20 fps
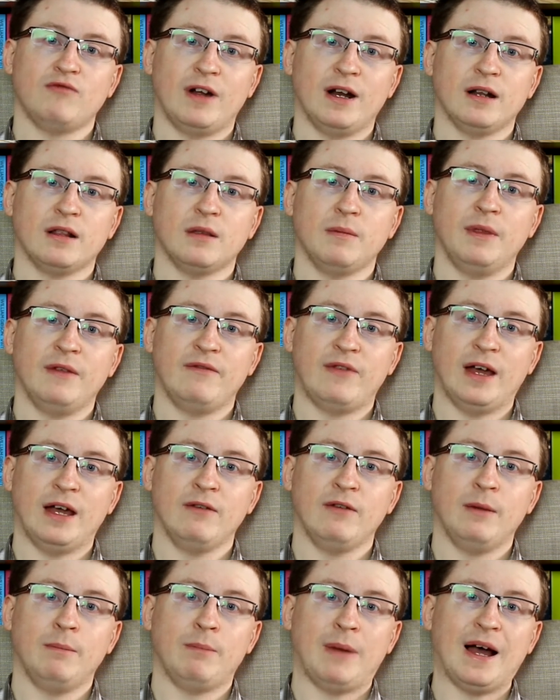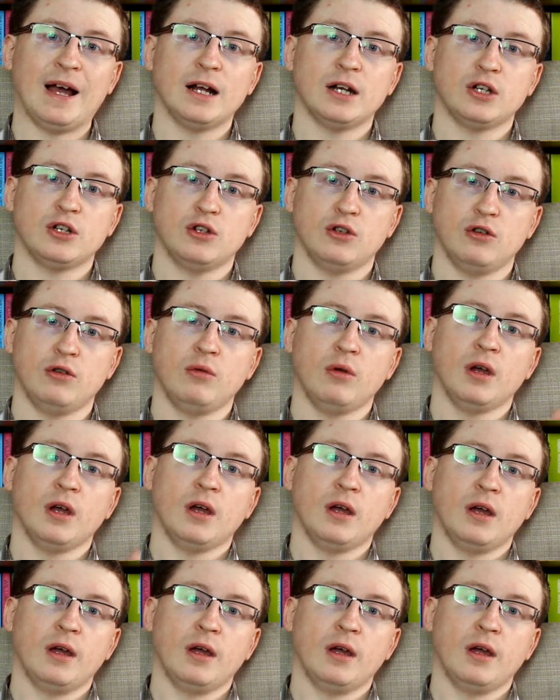ransom the fairy back to